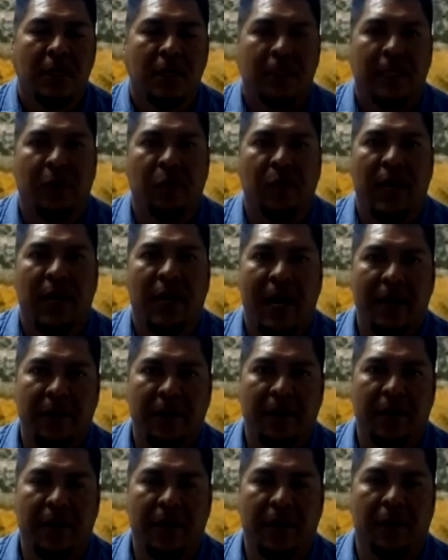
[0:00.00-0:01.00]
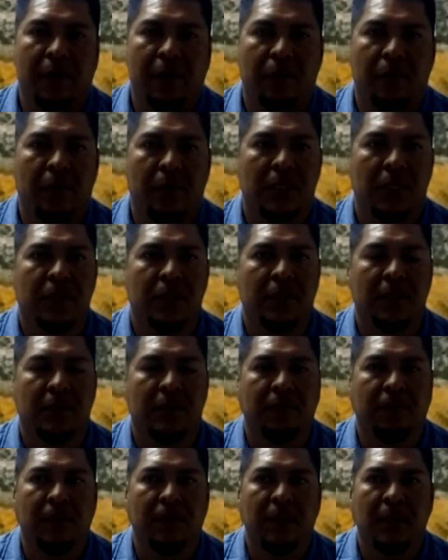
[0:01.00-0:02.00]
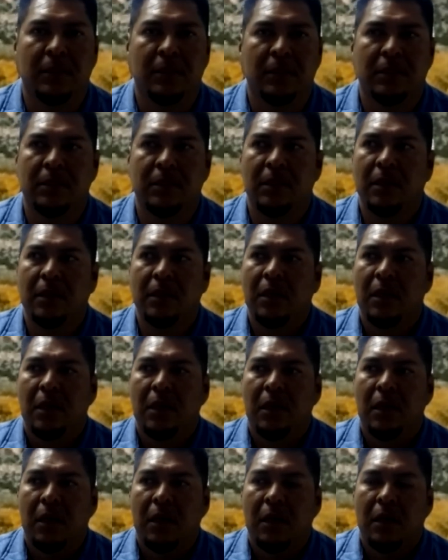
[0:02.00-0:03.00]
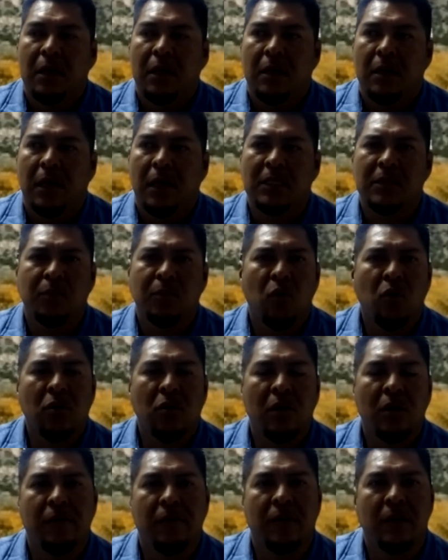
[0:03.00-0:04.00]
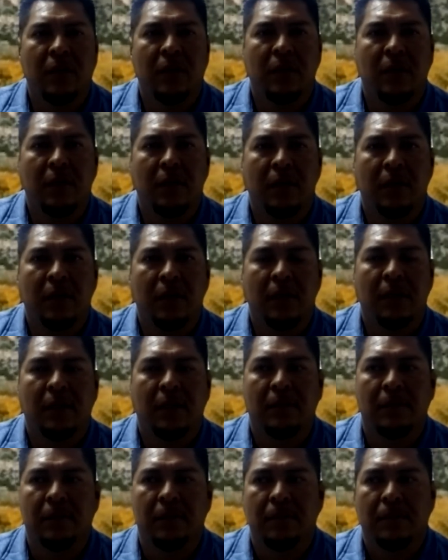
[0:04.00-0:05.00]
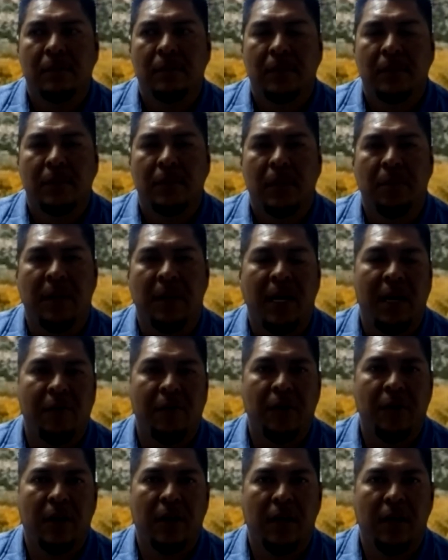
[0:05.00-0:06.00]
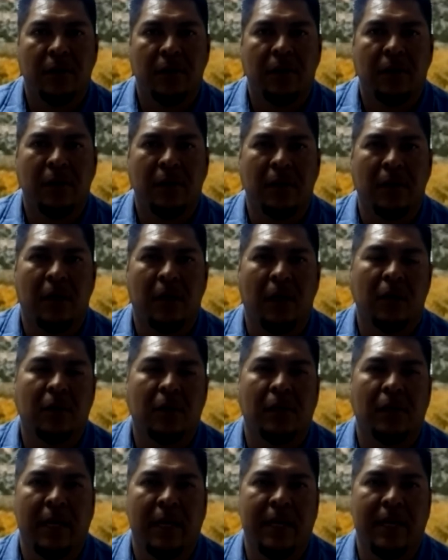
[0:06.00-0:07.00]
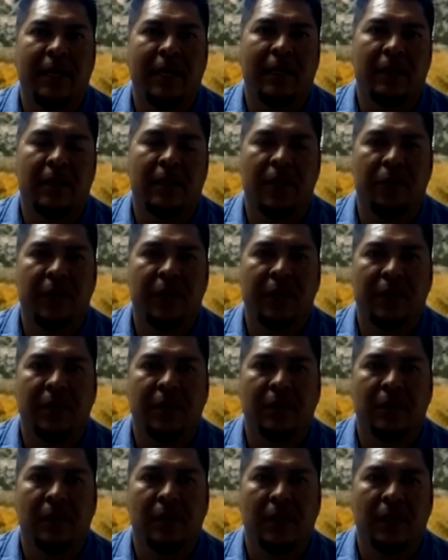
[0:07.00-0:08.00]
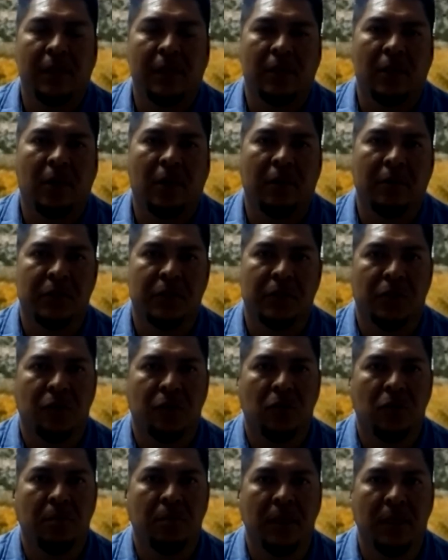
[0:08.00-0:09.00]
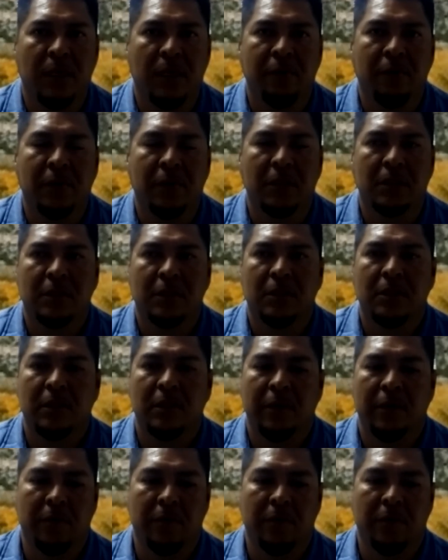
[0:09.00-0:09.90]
that we had in there, which is it's more of a behavioral health, AA theory, talking circle, but it was